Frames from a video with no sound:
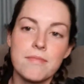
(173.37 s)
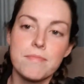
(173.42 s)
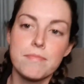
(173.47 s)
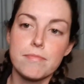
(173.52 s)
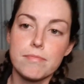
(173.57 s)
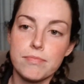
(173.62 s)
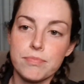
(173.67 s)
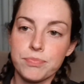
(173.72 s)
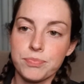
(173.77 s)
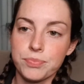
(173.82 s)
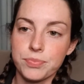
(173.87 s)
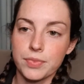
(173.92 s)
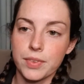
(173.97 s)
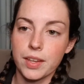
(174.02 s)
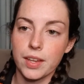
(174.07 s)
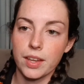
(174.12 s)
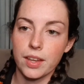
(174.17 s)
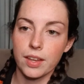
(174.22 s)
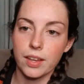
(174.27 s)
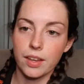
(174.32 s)

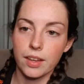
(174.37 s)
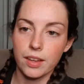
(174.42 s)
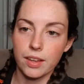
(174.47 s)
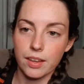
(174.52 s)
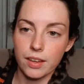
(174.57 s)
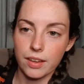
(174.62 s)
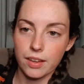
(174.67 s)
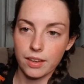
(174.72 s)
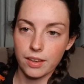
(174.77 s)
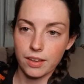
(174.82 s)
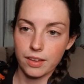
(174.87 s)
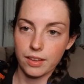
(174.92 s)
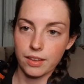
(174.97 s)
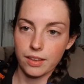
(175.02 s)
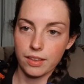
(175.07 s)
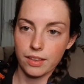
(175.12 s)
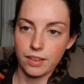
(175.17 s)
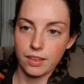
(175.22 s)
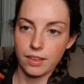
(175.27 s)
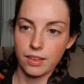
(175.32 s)

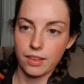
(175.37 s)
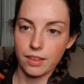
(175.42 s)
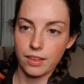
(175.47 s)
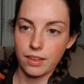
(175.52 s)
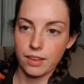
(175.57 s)
Nothing is said.